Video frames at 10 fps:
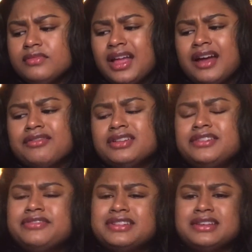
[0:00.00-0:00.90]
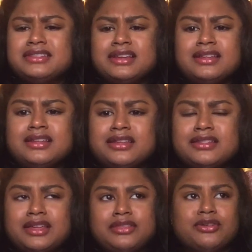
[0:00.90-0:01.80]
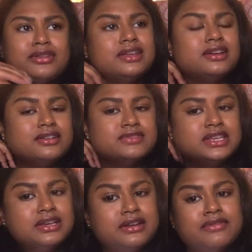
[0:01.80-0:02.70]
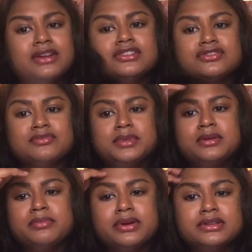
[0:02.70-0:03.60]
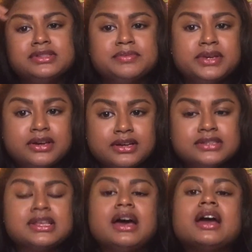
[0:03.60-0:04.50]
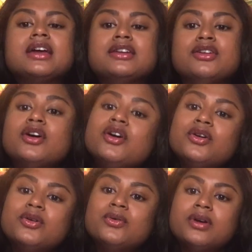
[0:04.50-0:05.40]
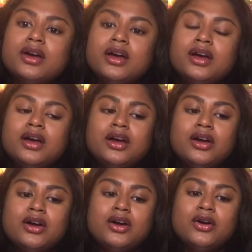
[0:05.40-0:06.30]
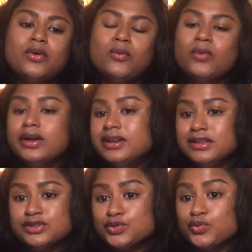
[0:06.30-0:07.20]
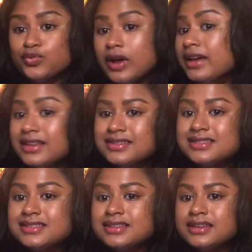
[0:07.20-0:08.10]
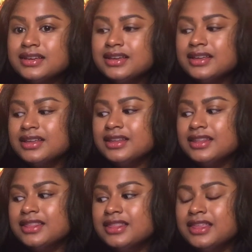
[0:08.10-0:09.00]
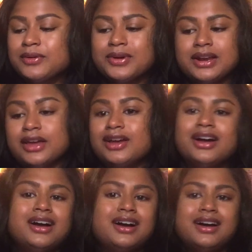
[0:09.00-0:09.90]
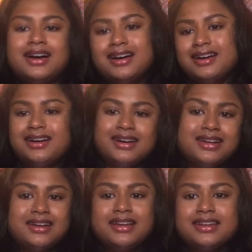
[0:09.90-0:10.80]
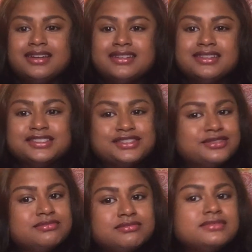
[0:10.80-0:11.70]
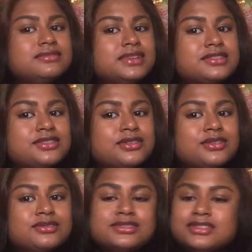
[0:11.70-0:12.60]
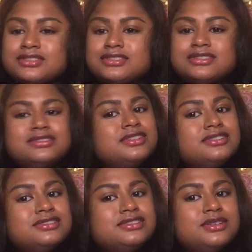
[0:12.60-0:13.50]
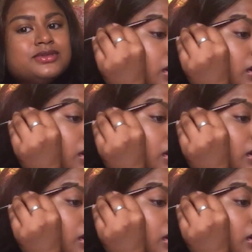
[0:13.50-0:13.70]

I really feel like they thought they could have taken advantage of me, but because I know what is right, they were like, like this girl, she knows.